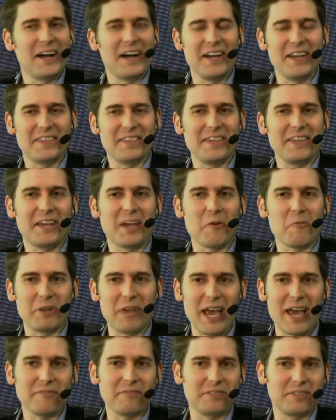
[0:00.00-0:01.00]
I think I would
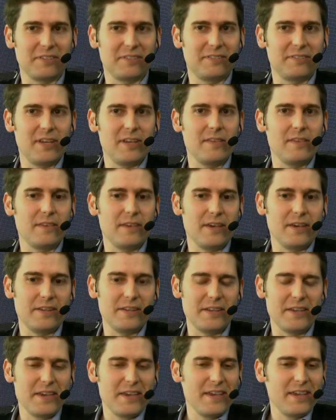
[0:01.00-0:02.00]
have to say
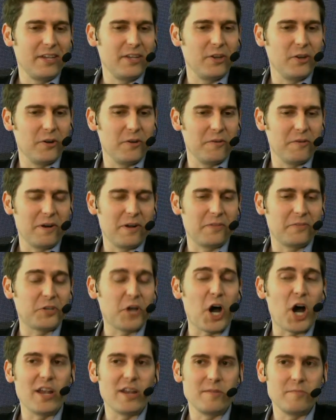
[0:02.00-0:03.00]
that, you know,
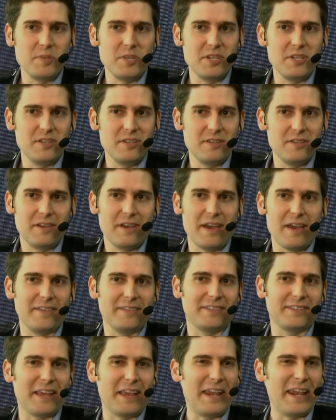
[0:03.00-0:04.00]
autonomy
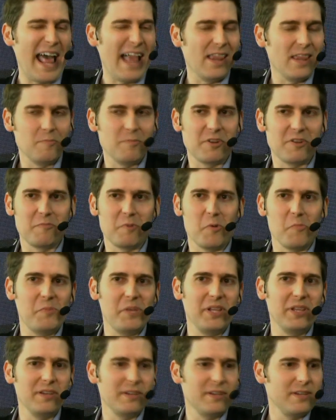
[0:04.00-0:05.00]
as an element of
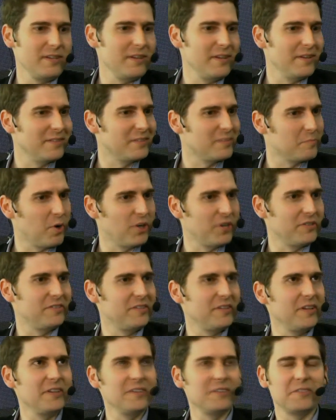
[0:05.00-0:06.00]
mobility in smart
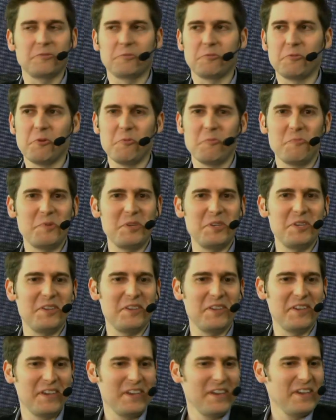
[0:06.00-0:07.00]
cities will
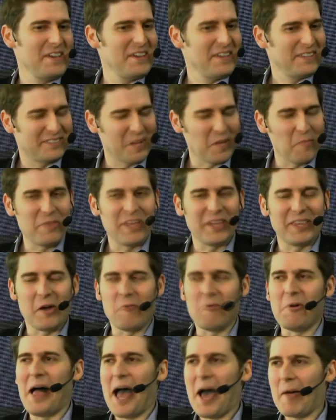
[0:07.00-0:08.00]
be something that
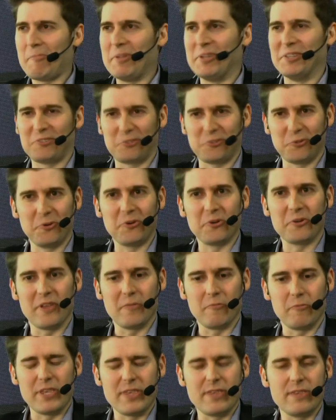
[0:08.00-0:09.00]
will happen sooner
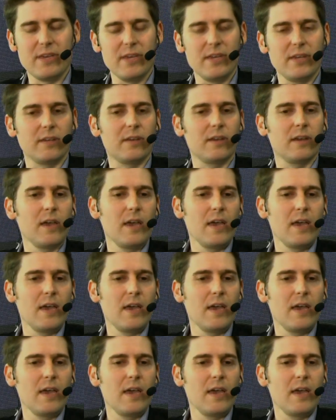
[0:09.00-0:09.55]
than we think.